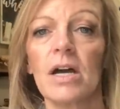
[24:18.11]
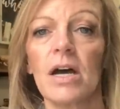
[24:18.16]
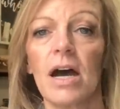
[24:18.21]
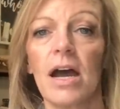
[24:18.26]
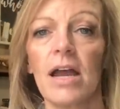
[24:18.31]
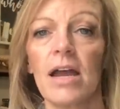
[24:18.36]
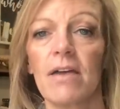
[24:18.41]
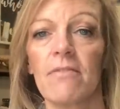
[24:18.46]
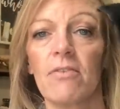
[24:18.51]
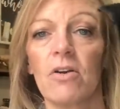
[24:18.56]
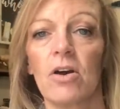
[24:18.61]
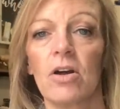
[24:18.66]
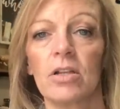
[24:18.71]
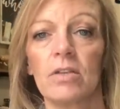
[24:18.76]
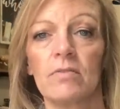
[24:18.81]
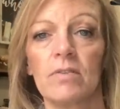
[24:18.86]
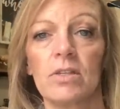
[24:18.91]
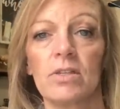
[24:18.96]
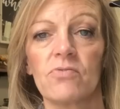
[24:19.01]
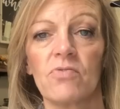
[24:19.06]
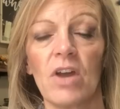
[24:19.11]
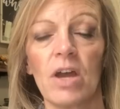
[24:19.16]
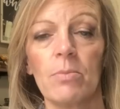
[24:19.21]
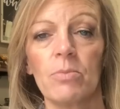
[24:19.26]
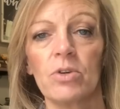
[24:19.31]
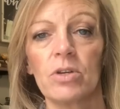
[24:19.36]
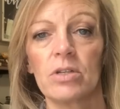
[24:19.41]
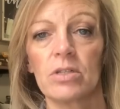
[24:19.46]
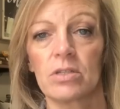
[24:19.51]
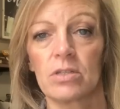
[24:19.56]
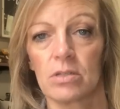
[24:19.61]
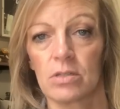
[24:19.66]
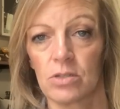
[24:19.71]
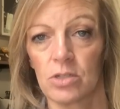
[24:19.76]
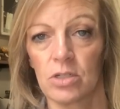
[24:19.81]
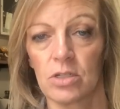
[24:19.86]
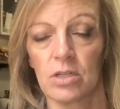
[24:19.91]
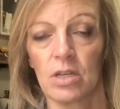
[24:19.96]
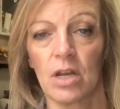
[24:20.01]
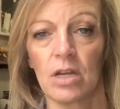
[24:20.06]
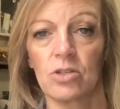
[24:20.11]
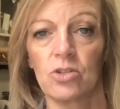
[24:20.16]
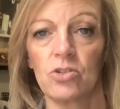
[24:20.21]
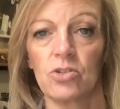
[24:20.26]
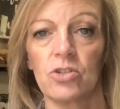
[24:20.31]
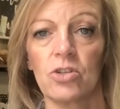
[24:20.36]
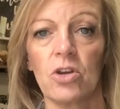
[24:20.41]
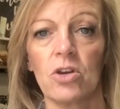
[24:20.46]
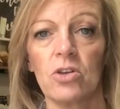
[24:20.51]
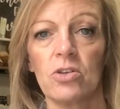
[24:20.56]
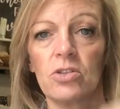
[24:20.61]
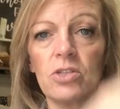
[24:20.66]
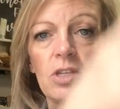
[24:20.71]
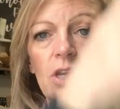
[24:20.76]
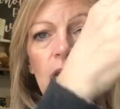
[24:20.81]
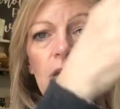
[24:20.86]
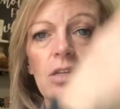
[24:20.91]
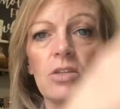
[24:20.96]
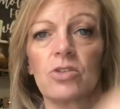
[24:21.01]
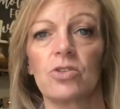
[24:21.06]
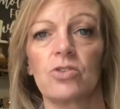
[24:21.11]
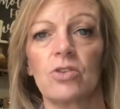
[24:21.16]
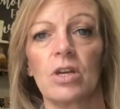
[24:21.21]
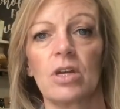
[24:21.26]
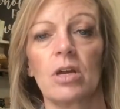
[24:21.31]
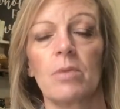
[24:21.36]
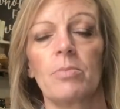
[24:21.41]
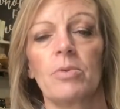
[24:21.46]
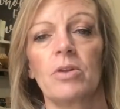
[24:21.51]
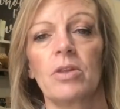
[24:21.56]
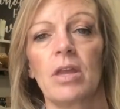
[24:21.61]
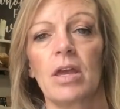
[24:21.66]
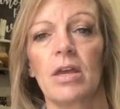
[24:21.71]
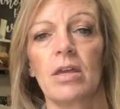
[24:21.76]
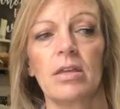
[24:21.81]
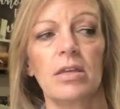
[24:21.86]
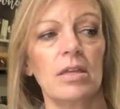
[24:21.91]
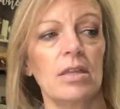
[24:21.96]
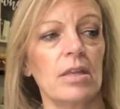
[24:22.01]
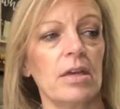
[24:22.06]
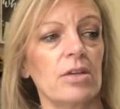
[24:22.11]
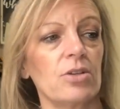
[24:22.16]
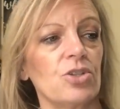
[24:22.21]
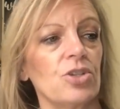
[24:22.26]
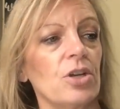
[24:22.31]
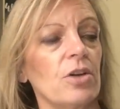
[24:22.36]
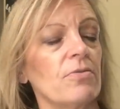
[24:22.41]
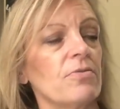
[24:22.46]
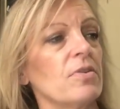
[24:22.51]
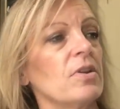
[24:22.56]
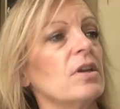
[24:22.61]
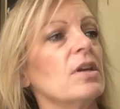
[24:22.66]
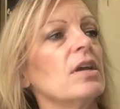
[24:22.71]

I have all of these fabrics, just as you saw, standing straight up on that in that shelf.